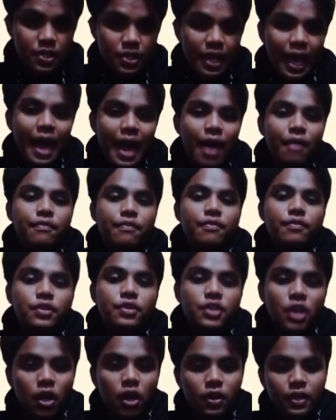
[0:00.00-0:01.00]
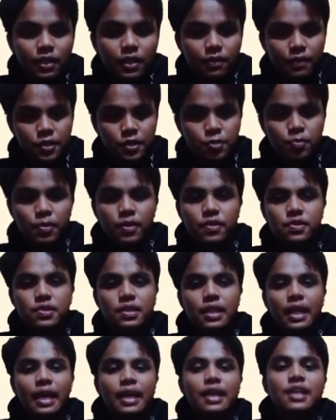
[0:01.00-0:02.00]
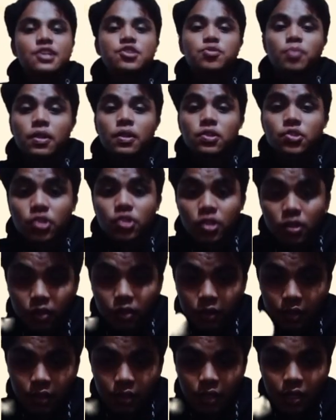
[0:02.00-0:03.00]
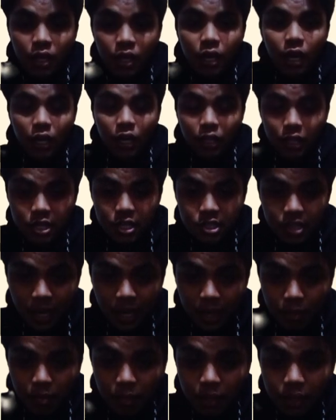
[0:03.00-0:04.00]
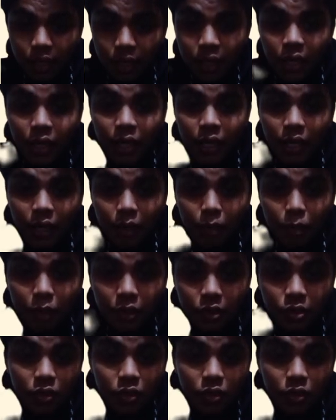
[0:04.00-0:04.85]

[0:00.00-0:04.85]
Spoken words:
have cognitive experience like in small children, and thus can be better